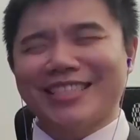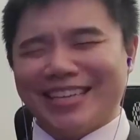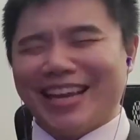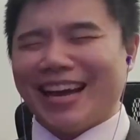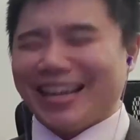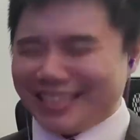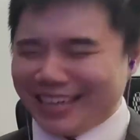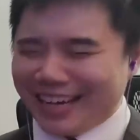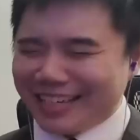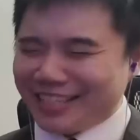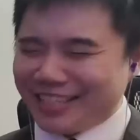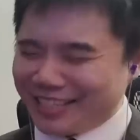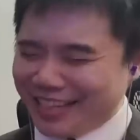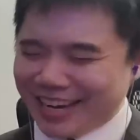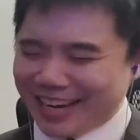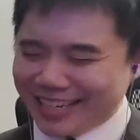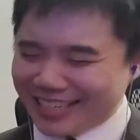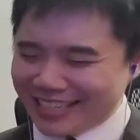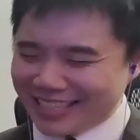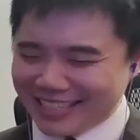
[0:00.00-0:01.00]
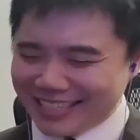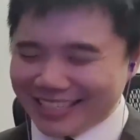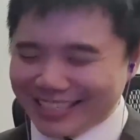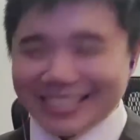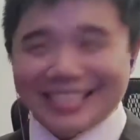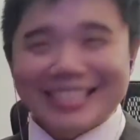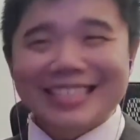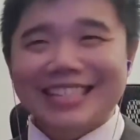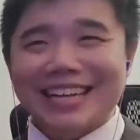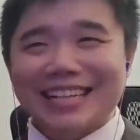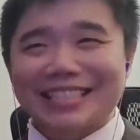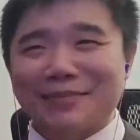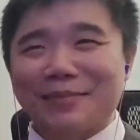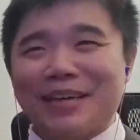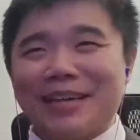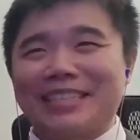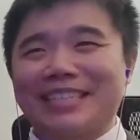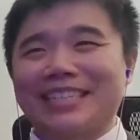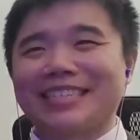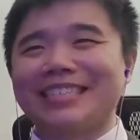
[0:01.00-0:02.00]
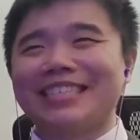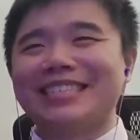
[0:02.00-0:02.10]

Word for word: Yeah, Nunchuck. That's amazing.